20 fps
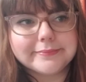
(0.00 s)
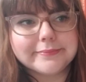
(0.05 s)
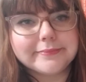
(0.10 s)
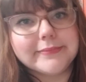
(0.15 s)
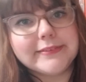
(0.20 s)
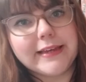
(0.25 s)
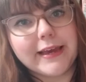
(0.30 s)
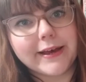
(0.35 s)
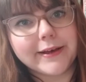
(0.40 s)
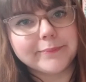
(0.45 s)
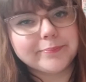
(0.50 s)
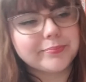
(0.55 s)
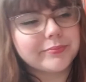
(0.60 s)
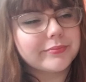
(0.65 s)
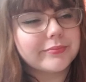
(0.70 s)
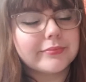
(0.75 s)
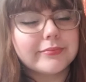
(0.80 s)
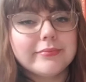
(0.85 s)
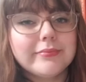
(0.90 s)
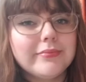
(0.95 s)
yeah.
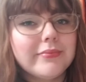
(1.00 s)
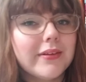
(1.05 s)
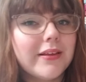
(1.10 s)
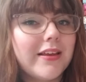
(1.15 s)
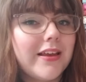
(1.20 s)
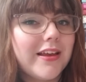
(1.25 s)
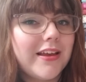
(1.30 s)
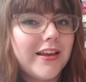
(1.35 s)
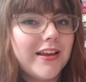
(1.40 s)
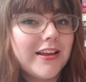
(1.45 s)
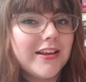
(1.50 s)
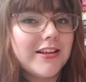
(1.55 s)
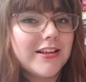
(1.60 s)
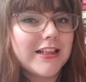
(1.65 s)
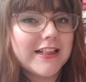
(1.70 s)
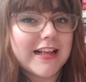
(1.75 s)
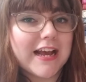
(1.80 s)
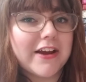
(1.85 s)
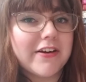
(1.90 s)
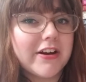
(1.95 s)

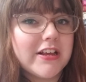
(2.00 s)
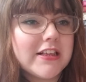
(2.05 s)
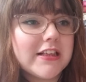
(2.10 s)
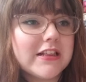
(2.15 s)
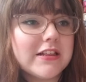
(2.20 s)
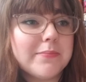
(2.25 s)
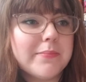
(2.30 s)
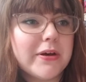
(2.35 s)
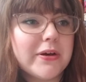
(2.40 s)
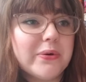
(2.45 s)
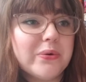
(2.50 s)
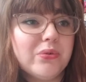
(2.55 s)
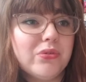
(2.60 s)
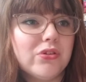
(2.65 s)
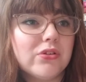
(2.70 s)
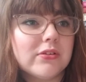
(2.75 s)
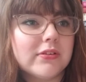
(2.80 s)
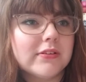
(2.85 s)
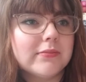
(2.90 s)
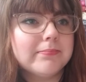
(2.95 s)
Sarah's the
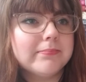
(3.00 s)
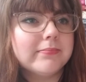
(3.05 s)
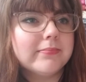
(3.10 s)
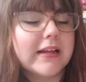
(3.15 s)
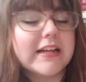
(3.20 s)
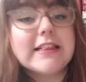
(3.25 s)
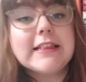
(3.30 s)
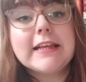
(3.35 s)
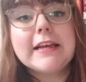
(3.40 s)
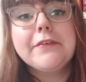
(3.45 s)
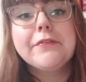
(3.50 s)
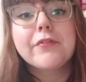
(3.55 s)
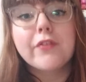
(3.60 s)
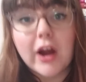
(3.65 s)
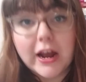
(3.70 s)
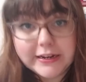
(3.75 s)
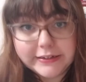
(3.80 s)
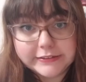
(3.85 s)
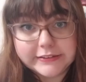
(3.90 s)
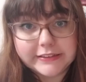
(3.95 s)
most, let's say,
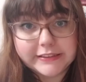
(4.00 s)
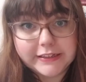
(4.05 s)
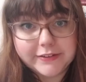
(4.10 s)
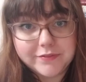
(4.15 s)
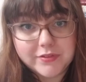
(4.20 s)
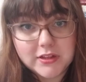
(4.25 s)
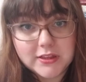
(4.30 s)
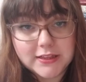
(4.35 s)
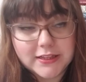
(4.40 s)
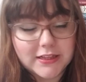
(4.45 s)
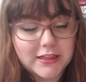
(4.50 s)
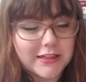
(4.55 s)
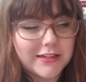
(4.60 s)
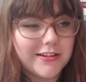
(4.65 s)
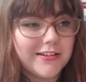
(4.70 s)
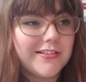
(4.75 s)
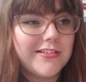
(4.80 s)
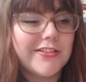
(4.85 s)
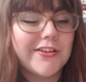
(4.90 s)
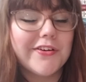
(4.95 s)
friendly of the
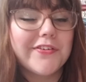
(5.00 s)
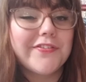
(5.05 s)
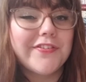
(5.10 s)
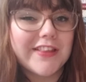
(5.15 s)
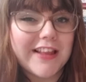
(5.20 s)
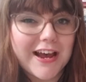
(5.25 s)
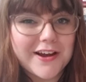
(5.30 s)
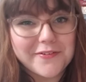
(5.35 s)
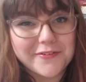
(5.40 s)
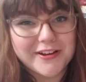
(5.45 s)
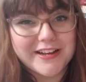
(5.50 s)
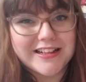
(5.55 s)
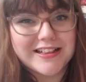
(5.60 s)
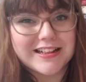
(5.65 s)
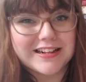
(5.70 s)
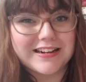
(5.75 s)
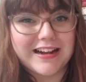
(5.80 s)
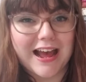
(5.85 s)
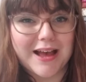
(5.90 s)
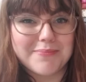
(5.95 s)
sisters, so for that
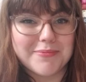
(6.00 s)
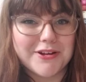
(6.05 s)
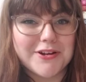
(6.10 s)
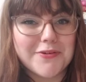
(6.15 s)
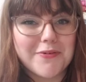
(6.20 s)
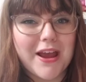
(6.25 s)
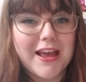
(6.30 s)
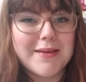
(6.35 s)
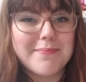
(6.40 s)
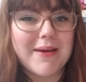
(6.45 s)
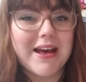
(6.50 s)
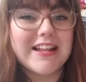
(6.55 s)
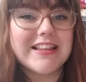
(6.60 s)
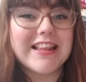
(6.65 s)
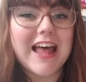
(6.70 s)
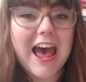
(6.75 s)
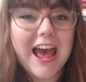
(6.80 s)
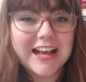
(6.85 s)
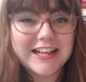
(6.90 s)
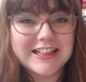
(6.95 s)
reason, I'm going to recommend
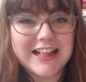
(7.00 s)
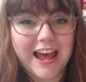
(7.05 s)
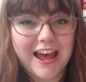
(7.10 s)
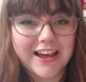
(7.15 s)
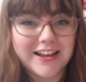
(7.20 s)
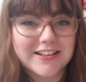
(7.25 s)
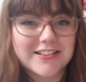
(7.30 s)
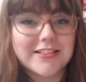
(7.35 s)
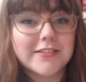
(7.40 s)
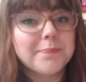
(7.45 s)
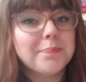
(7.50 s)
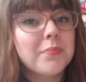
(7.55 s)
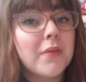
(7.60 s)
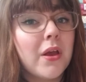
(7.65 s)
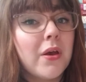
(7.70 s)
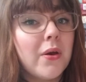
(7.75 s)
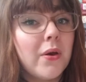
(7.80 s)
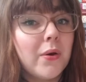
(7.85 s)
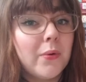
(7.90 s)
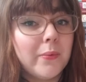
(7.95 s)
The X-Hex,
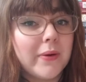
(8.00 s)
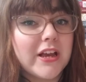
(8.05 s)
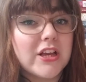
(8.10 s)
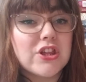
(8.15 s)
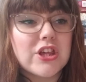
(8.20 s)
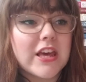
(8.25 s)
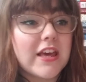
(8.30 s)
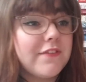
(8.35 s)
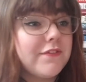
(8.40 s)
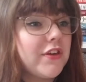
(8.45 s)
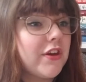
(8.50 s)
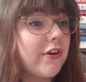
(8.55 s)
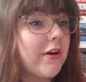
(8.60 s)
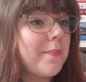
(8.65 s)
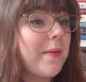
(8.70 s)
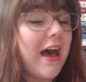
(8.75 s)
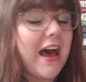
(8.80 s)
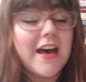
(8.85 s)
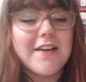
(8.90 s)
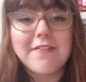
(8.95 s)
which, if you're a
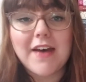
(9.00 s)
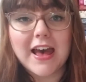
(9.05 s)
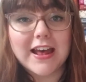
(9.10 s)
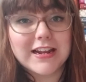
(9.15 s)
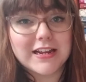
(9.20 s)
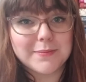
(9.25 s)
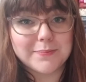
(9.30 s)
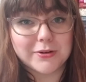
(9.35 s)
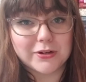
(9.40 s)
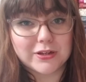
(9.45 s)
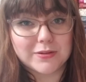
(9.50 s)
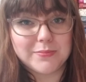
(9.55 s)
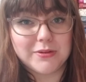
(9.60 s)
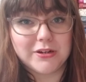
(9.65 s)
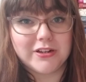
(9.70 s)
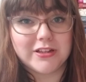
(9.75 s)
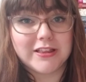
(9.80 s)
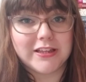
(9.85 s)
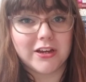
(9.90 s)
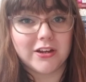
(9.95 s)
part of any book
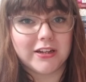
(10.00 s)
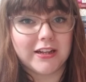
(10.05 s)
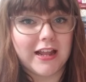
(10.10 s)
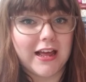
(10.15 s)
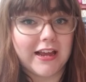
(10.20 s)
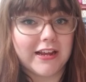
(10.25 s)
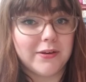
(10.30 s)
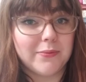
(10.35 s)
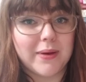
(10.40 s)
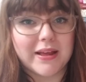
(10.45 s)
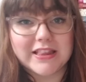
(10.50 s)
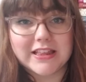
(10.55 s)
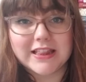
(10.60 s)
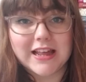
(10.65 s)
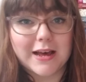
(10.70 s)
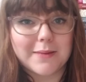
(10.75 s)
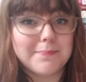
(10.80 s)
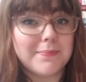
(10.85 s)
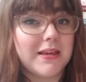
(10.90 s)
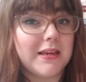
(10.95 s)
community online, whether
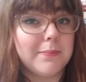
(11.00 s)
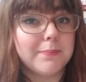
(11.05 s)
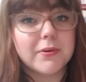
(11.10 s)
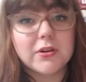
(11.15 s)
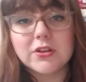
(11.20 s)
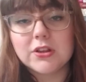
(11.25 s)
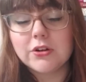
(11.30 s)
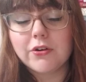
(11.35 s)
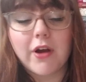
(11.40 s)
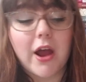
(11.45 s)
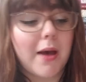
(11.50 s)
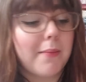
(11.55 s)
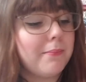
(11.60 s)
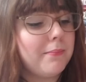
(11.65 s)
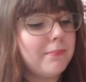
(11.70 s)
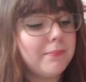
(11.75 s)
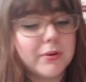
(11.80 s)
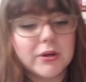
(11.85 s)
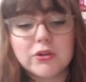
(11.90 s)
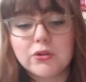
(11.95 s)
that be Bookstagram,
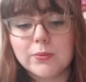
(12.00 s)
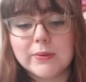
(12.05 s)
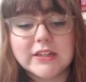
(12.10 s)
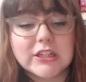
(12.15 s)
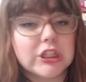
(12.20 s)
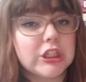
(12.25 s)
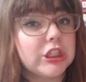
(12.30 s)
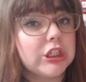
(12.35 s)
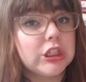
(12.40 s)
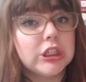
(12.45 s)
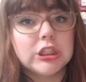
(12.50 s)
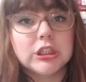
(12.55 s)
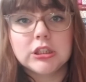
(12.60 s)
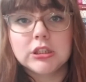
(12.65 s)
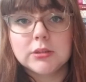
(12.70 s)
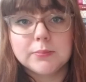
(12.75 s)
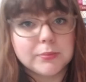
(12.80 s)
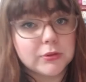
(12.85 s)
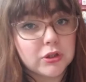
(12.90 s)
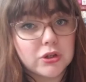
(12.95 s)
BookTwitter,
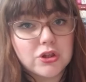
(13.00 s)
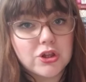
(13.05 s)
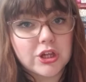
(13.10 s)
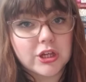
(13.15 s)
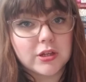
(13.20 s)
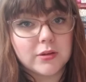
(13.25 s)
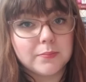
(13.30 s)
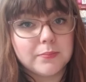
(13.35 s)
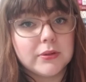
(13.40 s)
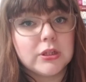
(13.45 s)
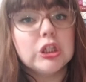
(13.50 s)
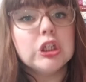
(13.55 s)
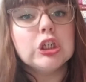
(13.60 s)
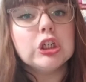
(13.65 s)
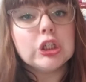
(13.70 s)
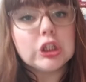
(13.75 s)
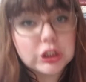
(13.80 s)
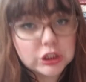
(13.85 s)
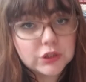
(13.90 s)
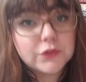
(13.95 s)
BookTube,
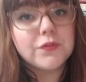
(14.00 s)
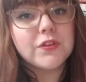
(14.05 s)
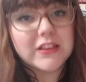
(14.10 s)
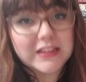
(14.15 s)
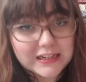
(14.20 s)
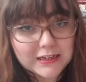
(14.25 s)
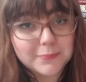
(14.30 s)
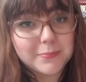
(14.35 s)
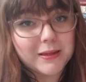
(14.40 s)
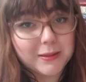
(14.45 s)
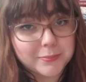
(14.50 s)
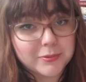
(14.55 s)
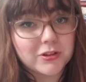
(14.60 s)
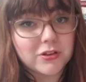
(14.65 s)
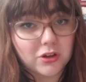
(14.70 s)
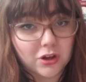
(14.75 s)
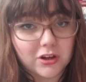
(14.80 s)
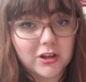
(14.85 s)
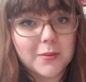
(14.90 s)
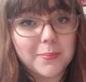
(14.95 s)
you've seen people
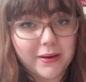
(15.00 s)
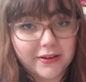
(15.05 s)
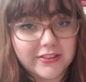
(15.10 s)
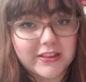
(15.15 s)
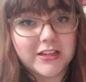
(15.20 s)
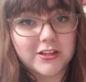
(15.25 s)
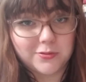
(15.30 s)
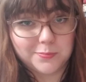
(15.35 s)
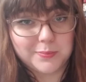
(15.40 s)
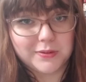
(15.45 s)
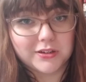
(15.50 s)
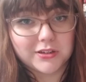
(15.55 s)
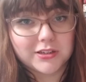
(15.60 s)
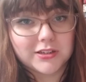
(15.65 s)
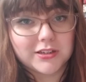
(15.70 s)
talk about this book.